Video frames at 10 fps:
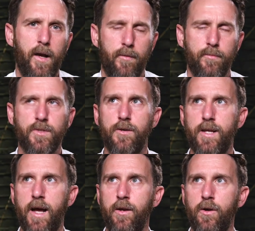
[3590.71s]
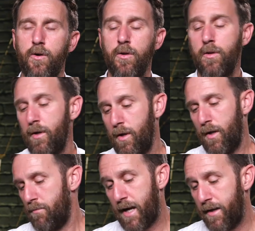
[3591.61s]
Yeah, so Daniel,
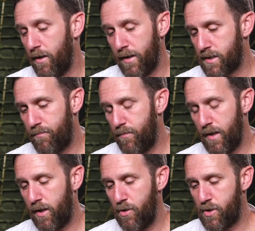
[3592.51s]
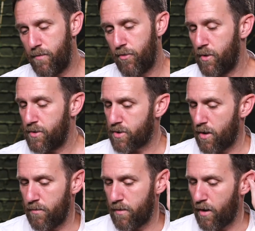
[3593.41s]
Daniel is a, a huge influence
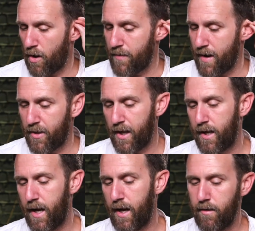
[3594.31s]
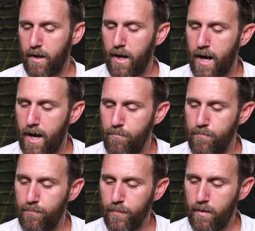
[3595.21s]
on a lot of our thinking,
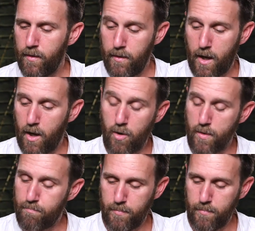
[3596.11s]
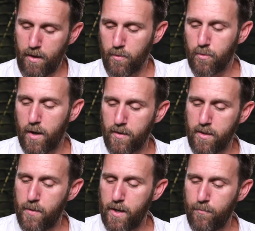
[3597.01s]
um, along with along with quite a
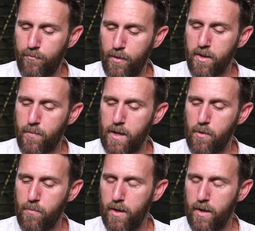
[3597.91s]
other pe- few other people.